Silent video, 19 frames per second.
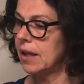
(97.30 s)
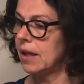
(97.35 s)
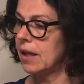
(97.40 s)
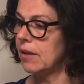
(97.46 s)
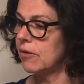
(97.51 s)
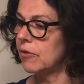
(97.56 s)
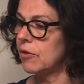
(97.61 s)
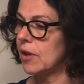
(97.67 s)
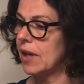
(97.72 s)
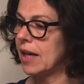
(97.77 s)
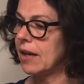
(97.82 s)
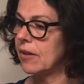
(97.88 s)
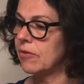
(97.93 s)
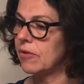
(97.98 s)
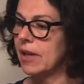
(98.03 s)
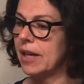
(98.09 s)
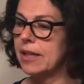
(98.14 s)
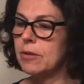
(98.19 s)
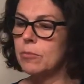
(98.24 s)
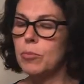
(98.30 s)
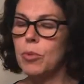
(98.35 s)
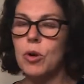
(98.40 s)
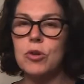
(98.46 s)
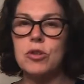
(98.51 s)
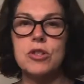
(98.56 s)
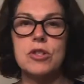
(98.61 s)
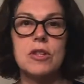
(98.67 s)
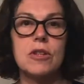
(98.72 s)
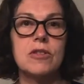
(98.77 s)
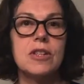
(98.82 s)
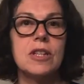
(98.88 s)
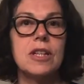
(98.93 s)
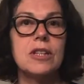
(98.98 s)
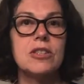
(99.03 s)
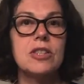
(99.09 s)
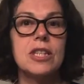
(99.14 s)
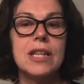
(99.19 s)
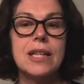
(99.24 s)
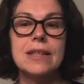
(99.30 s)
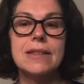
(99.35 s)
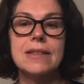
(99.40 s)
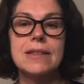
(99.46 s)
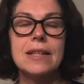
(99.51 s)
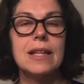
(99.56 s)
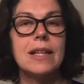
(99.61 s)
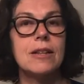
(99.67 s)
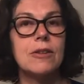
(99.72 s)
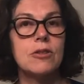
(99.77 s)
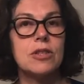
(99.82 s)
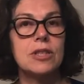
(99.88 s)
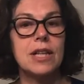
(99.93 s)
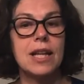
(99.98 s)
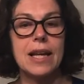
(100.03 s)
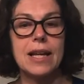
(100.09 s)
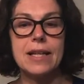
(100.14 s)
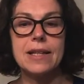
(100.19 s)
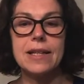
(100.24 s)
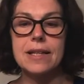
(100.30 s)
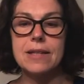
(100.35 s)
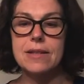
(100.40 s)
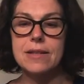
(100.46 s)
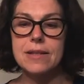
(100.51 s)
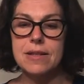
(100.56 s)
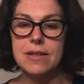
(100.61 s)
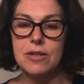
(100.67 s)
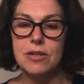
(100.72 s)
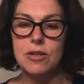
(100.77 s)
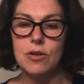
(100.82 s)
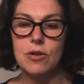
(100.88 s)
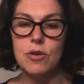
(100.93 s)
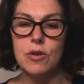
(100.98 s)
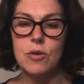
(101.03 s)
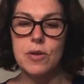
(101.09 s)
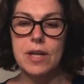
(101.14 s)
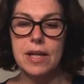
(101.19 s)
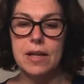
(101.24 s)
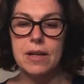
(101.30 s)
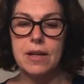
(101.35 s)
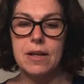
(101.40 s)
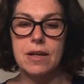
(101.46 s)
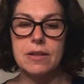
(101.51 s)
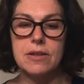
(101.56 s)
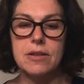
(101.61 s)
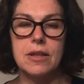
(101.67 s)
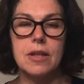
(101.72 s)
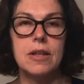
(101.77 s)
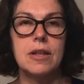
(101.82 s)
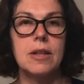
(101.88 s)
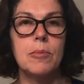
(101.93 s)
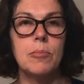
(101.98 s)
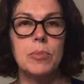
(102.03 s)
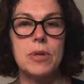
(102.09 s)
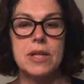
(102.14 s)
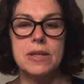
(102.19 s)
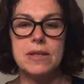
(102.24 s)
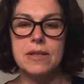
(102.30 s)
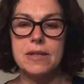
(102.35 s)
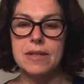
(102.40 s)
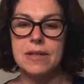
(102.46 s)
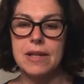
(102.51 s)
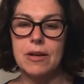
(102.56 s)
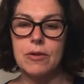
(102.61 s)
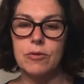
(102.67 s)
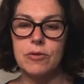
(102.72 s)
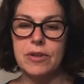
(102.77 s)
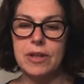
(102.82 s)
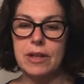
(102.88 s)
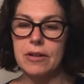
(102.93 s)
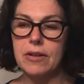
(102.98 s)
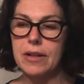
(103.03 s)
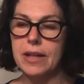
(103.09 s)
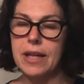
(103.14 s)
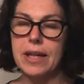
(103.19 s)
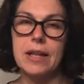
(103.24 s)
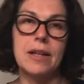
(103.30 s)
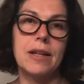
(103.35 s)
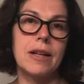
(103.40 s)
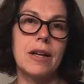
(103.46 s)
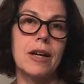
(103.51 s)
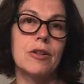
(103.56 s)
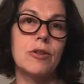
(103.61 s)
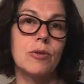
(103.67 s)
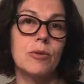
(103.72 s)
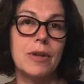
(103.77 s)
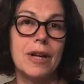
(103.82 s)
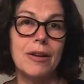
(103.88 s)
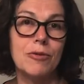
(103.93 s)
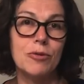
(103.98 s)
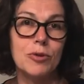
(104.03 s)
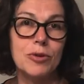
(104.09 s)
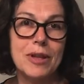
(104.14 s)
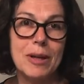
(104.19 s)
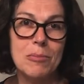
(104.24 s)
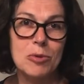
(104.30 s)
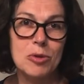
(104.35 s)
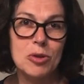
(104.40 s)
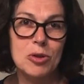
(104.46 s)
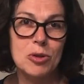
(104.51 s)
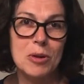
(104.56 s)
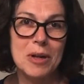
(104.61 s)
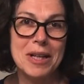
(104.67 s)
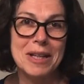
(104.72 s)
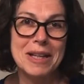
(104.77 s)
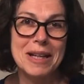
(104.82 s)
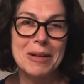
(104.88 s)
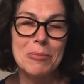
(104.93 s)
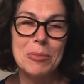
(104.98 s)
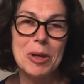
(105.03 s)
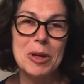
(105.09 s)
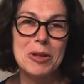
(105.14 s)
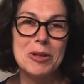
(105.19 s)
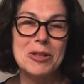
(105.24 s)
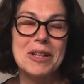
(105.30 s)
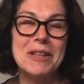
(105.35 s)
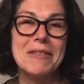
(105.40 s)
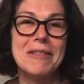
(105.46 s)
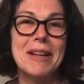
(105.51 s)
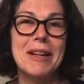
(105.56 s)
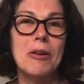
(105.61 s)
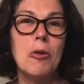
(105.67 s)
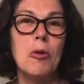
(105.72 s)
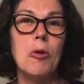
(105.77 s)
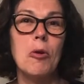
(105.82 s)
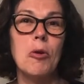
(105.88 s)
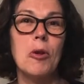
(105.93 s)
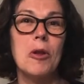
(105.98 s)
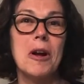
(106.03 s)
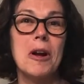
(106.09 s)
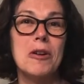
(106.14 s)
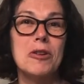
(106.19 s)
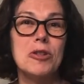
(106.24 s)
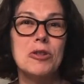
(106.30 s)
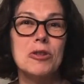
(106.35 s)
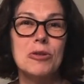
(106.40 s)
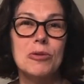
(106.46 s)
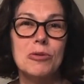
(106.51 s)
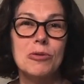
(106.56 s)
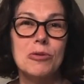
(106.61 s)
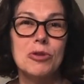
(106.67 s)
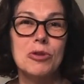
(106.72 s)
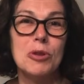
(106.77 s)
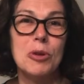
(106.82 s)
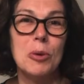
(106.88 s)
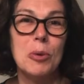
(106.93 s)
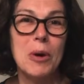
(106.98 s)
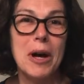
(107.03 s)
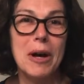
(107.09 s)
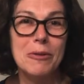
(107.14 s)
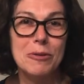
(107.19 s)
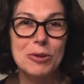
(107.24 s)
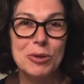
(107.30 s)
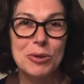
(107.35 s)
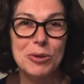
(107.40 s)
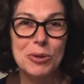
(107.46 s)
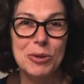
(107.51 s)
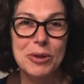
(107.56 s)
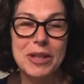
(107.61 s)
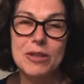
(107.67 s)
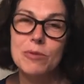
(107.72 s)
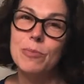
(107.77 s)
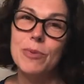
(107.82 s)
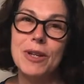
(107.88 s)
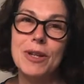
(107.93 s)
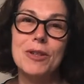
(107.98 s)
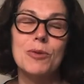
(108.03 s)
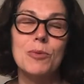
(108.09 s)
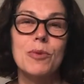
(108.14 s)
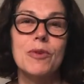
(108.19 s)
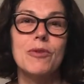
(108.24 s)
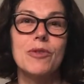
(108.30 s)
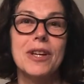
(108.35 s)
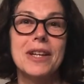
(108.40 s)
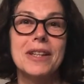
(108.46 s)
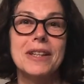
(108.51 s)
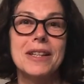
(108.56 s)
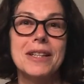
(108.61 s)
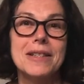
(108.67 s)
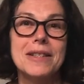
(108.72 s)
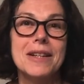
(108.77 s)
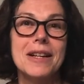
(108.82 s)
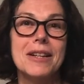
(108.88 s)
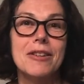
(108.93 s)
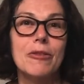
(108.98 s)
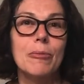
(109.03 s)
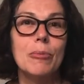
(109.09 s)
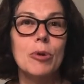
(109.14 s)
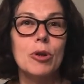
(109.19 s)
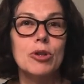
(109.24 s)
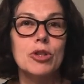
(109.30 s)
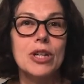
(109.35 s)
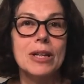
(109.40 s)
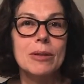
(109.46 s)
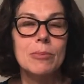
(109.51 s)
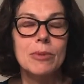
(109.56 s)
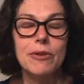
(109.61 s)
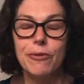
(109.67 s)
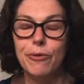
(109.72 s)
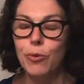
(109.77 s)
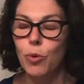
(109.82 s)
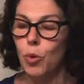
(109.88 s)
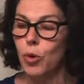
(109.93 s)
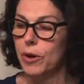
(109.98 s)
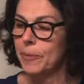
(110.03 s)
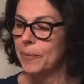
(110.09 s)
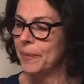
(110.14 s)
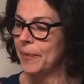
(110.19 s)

If you have the box not cut yet, it looks like this, so you can cut the pieces out there, and I don't have to demonstrate that because I think all our students know how to do this because we've done this kind of project before.